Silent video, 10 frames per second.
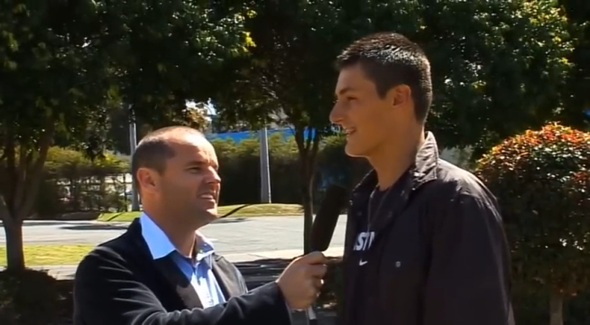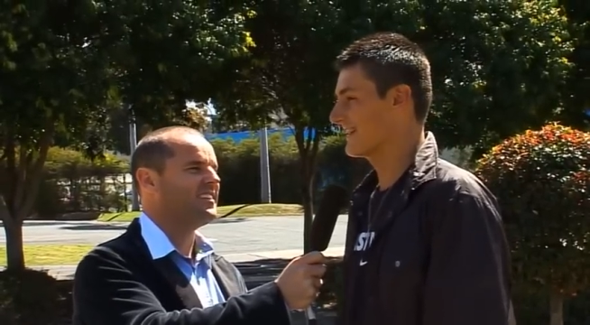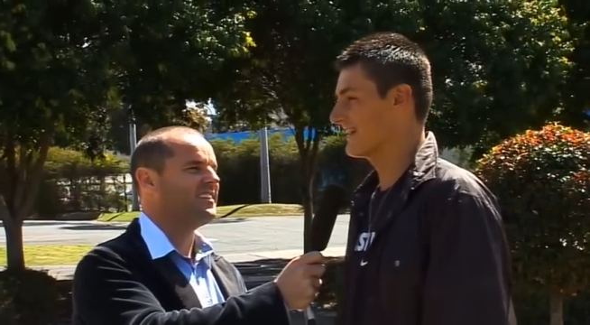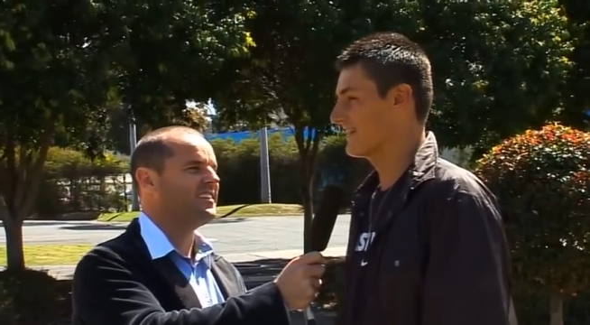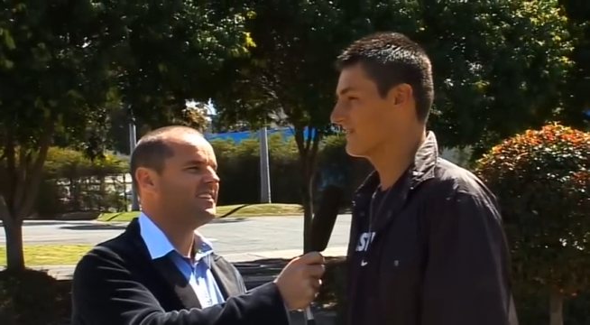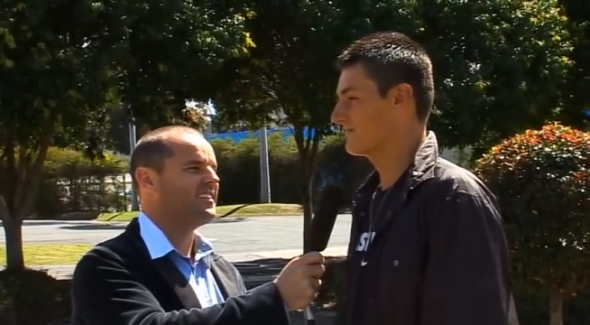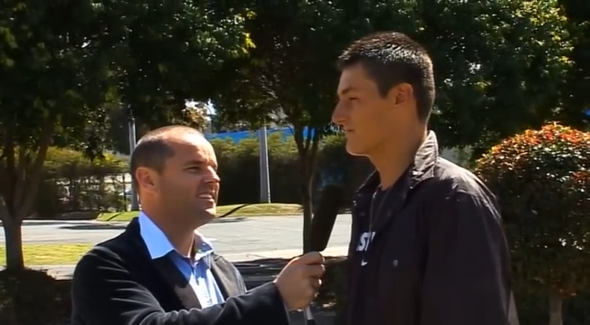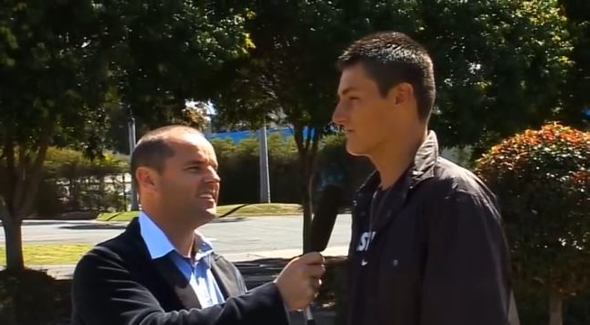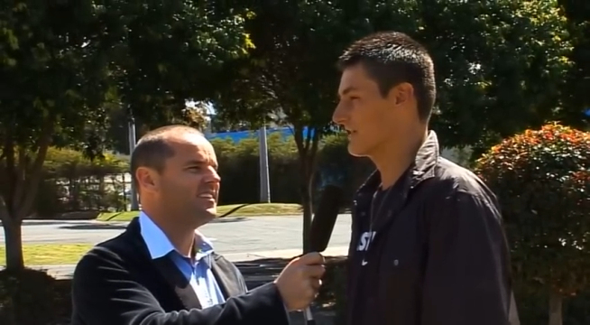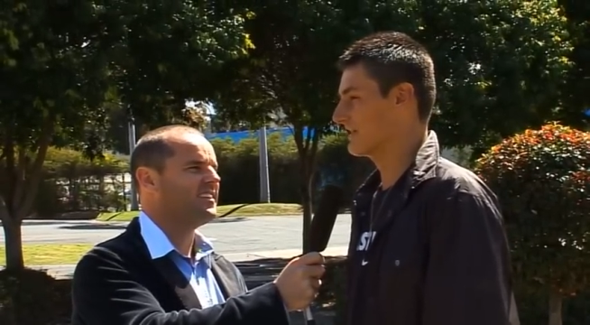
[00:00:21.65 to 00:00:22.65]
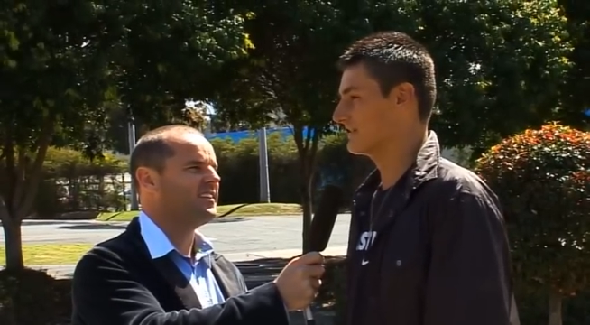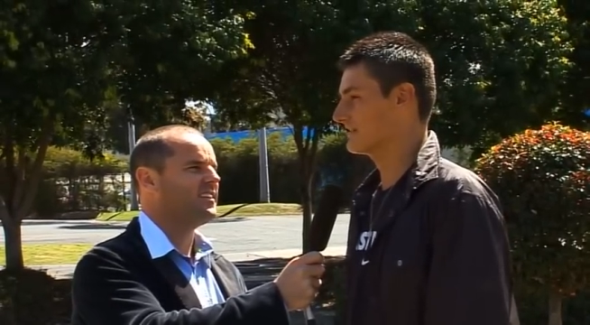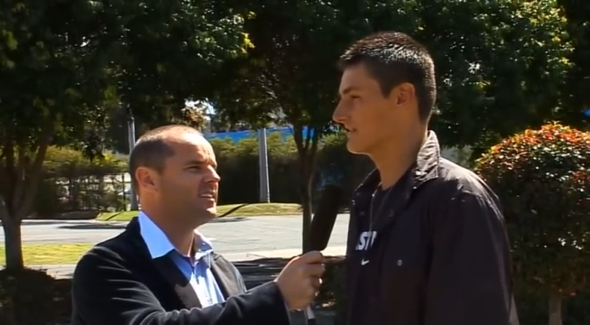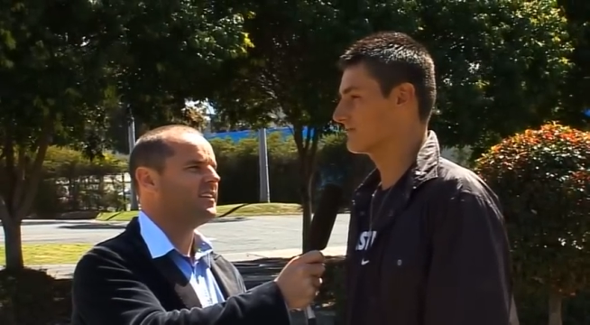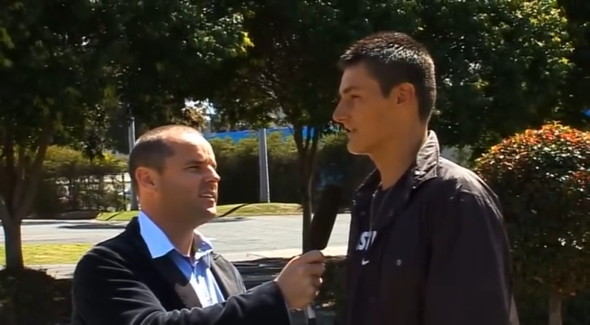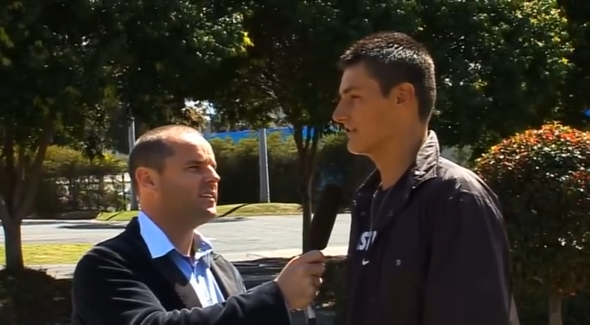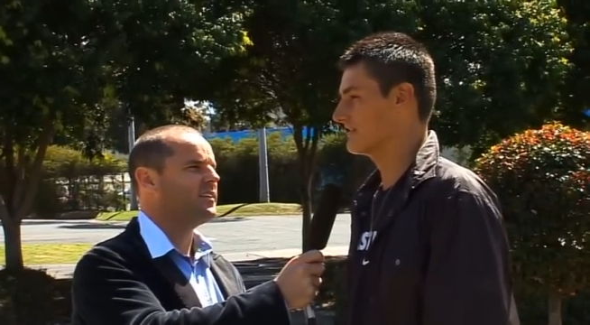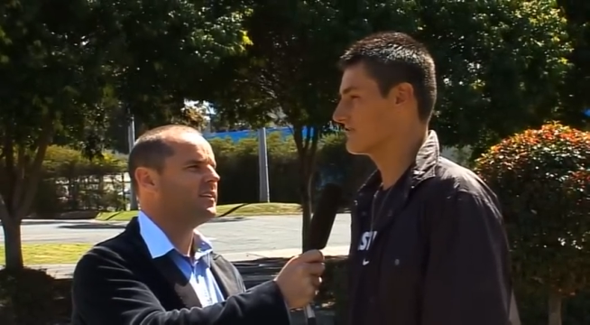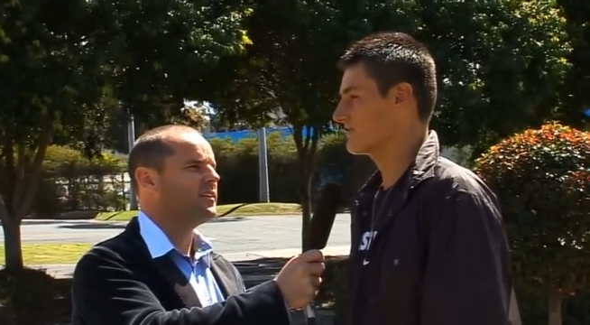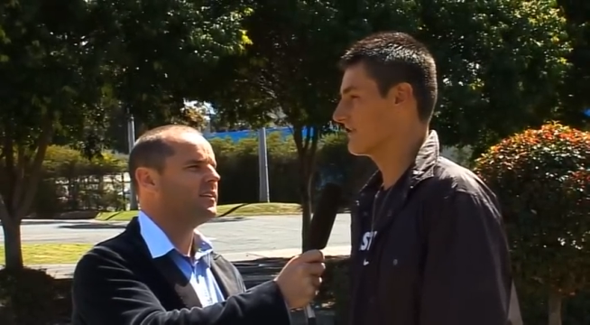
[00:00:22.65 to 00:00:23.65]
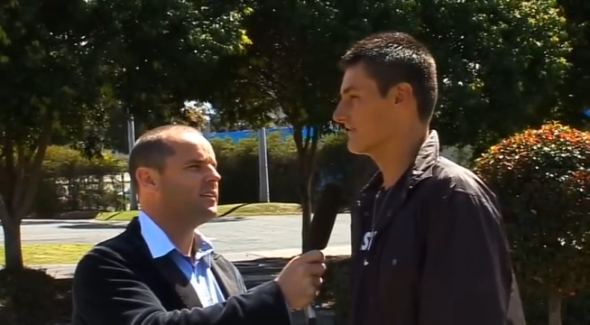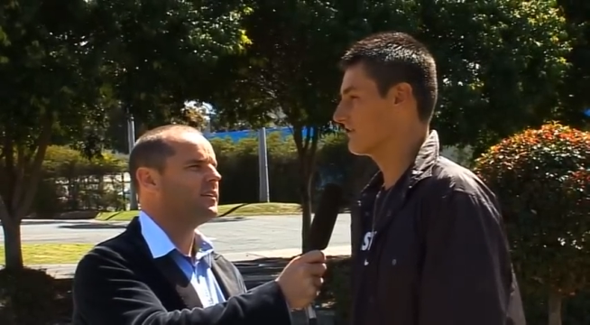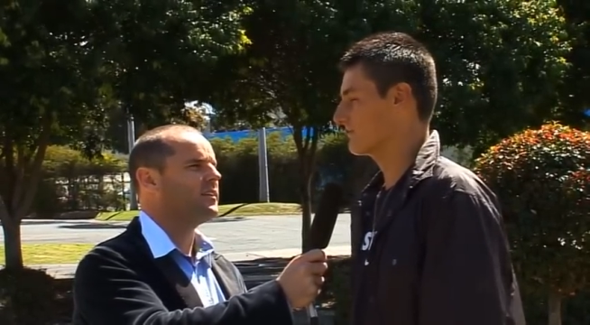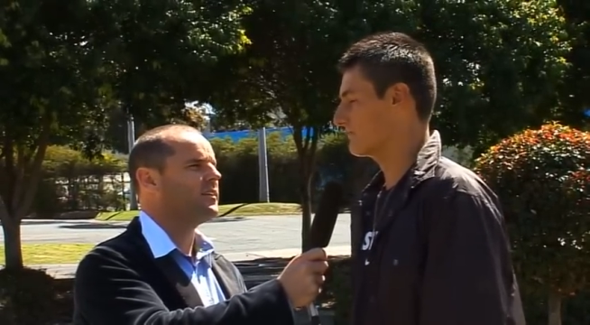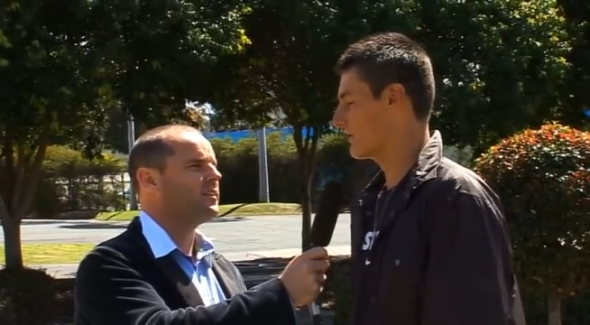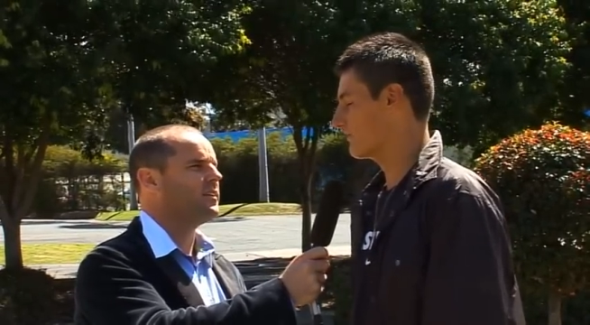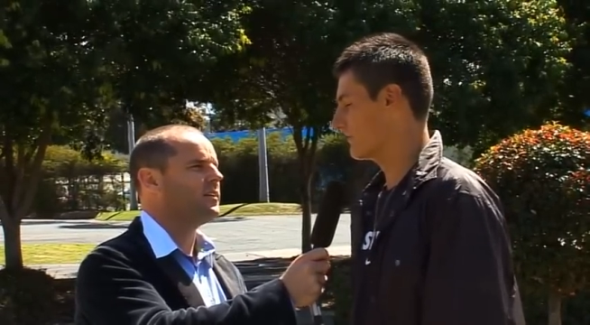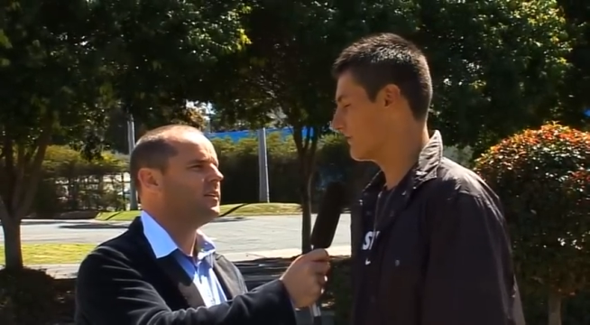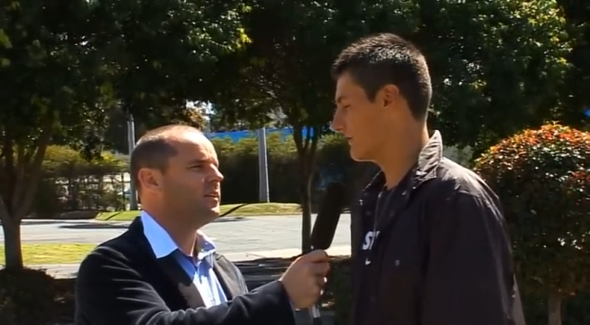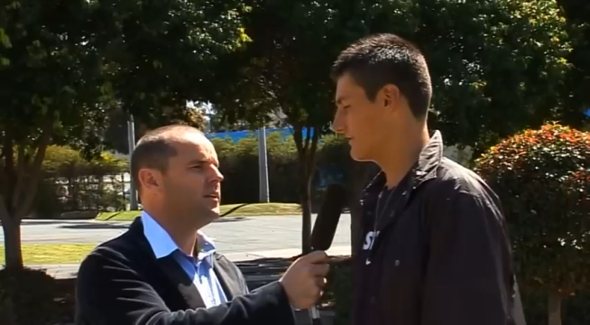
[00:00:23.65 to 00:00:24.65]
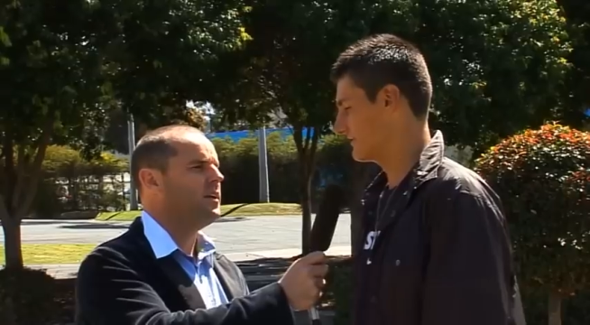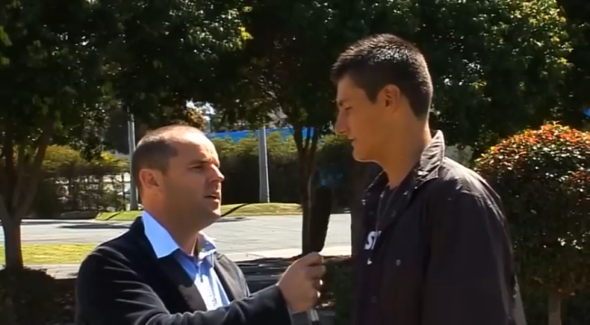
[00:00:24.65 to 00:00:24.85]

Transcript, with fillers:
Speaker 1: and uh, hopefully when I get get to the chance, I can play well there.